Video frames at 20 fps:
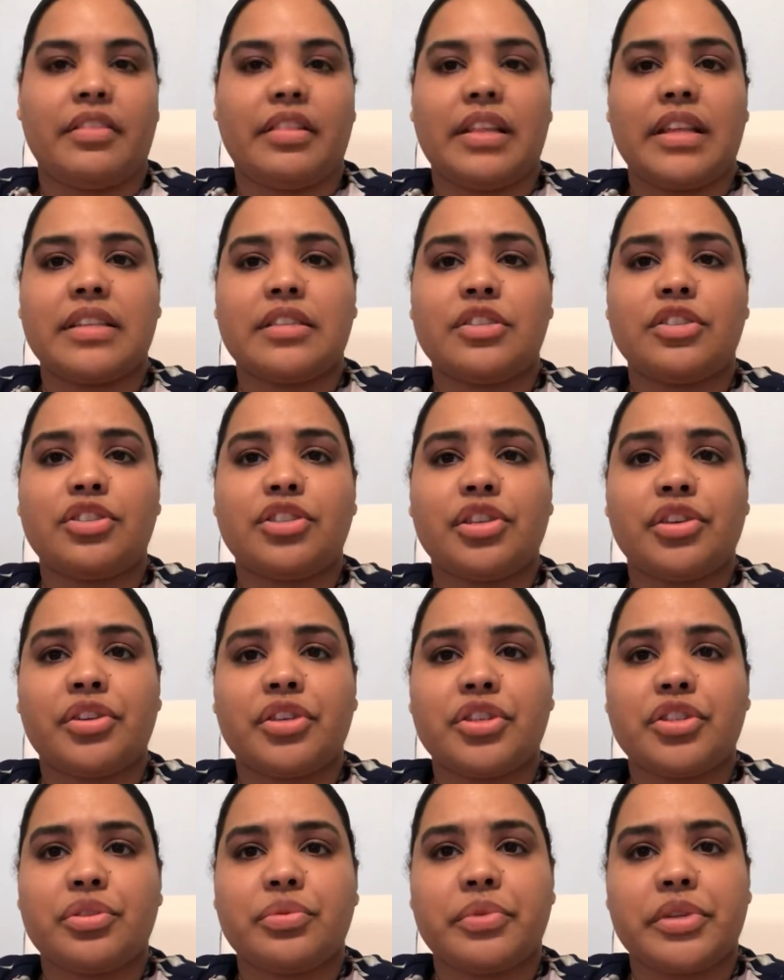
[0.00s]
Listen to your
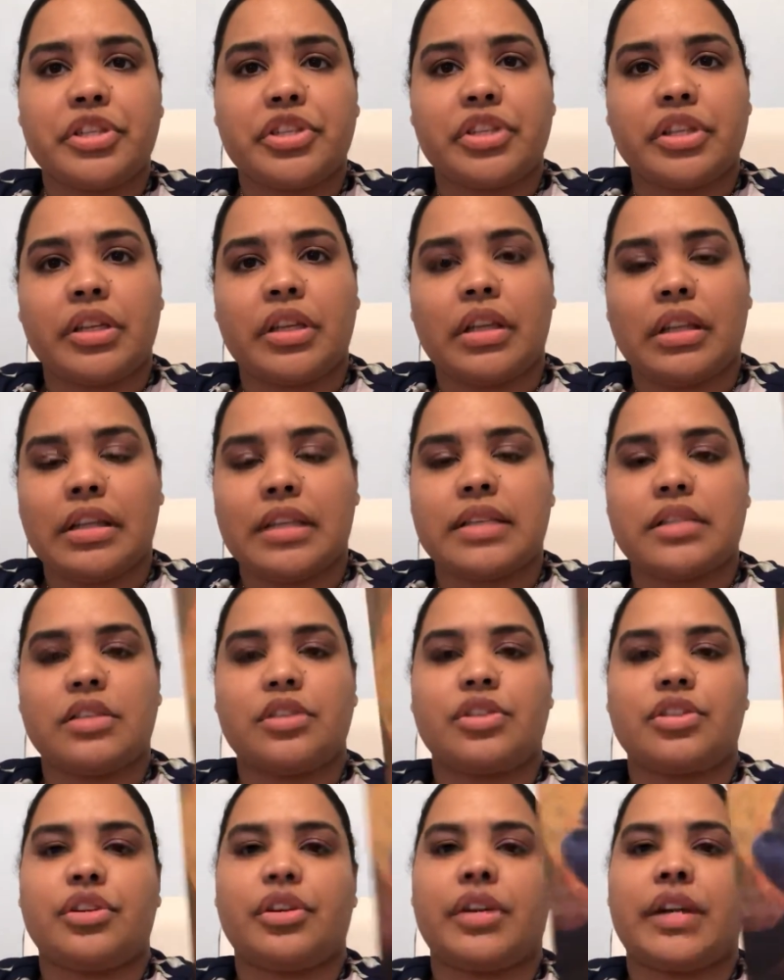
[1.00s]
intuition,
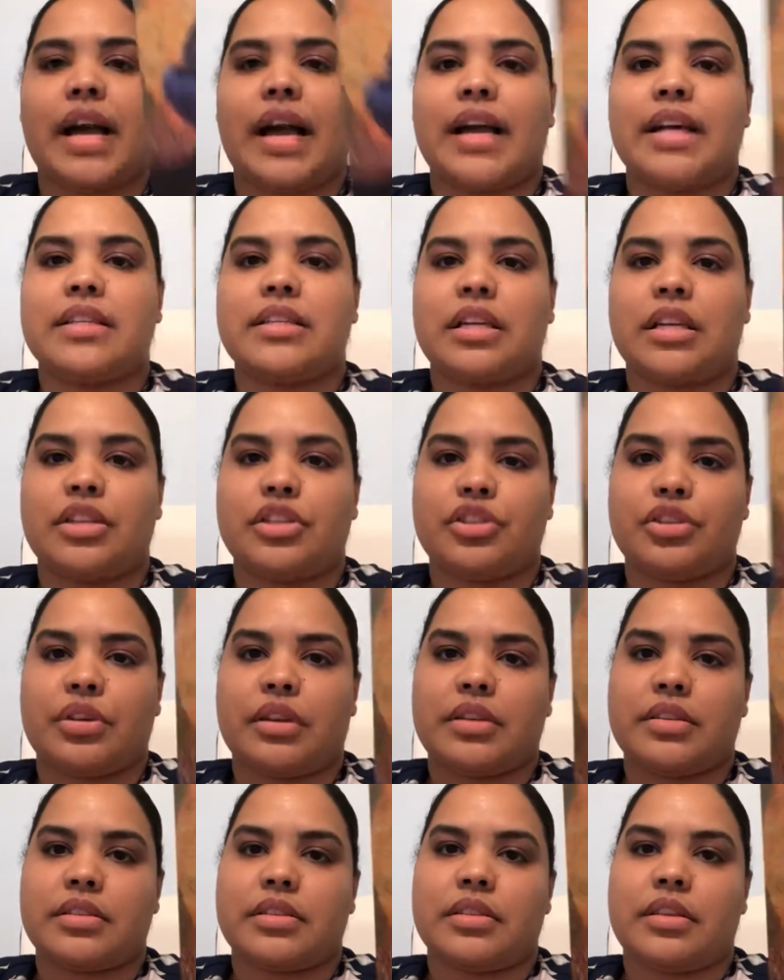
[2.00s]
listen to your guides, and
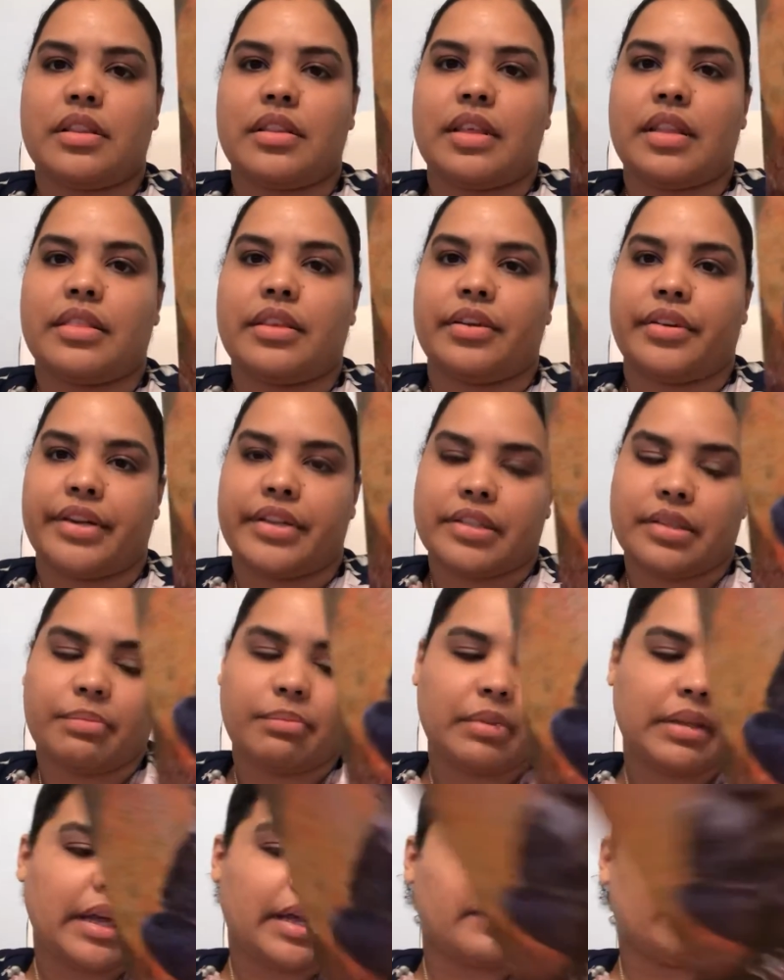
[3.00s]
trust that there is a
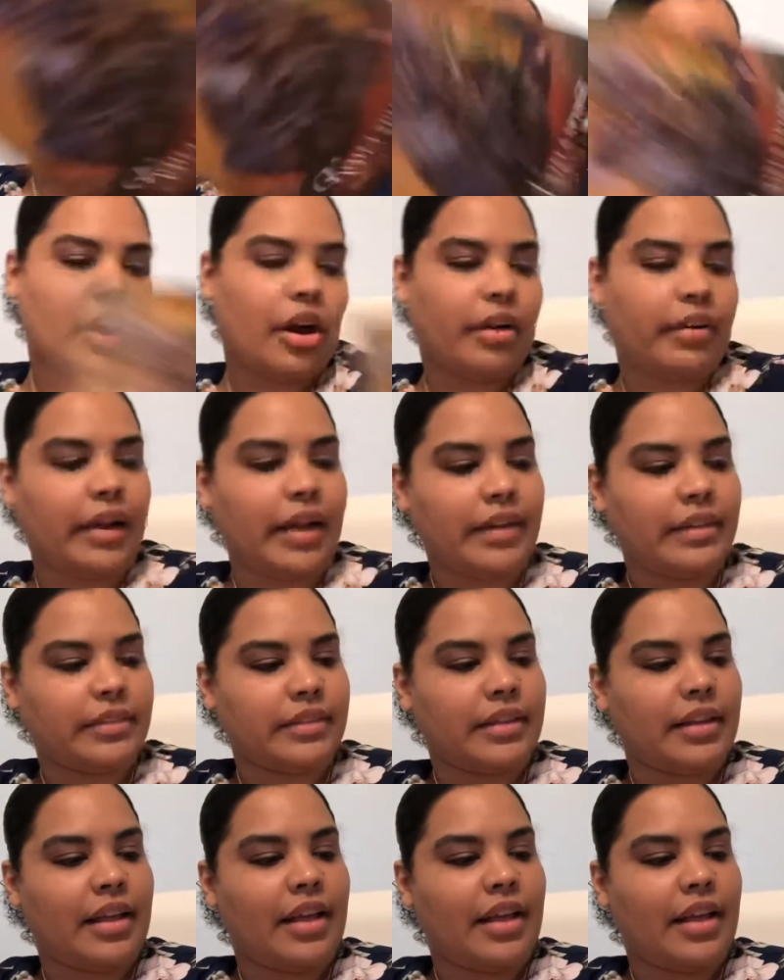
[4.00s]
plan. All right?